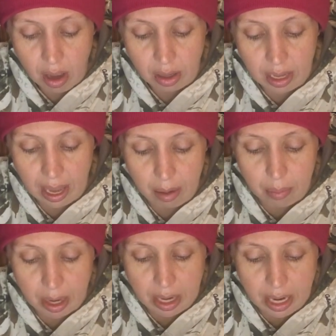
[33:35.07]
Okay,
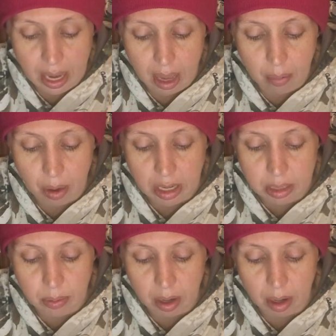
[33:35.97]
money and
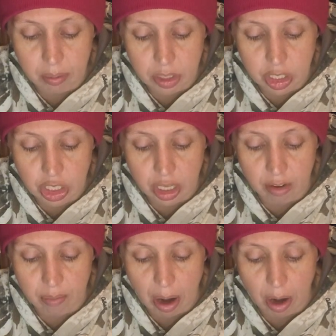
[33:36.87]
pros uh, position
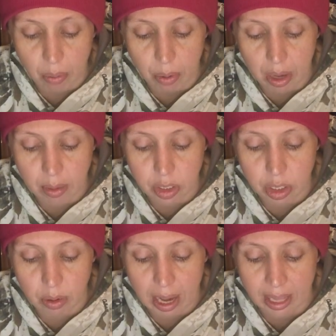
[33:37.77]
of power will come to
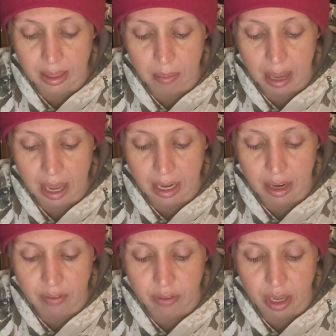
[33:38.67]
you at the man
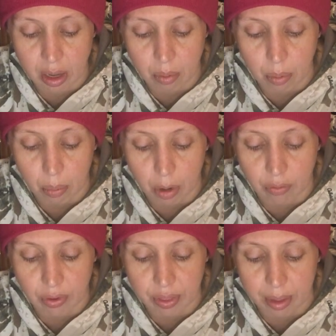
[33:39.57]
if he will
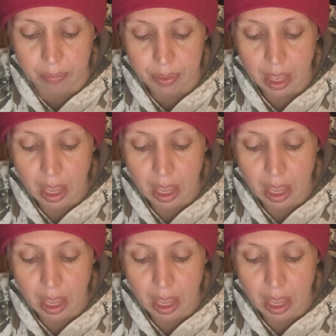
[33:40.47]
work for them.